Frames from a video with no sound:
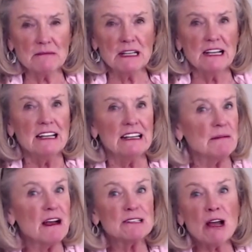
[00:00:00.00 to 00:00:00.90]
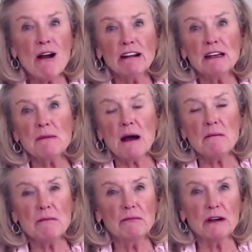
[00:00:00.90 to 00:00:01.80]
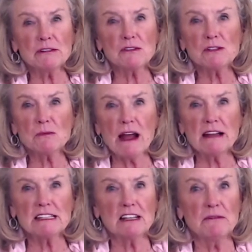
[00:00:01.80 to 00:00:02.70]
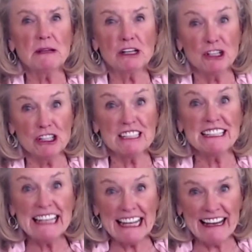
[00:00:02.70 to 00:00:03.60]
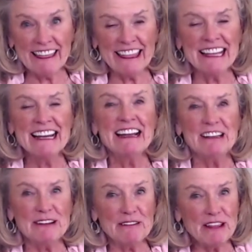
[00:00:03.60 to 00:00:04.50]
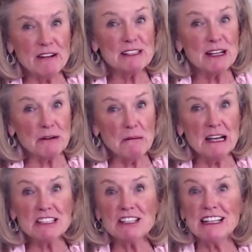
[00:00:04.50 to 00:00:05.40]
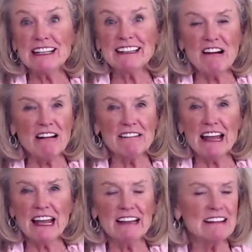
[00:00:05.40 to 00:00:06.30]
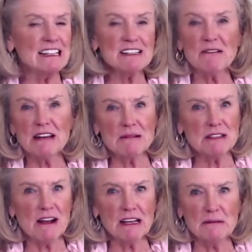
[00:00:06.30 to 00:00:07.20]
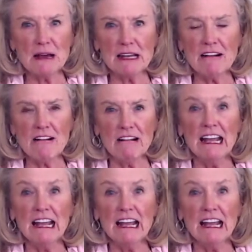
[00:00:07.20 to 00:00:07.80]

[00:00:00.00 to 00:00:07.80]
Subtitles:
Now, I'm not talking about Brussels sprouts that have been cooked to death, those that are mushy and all of that. That's not what I'm talking about at all.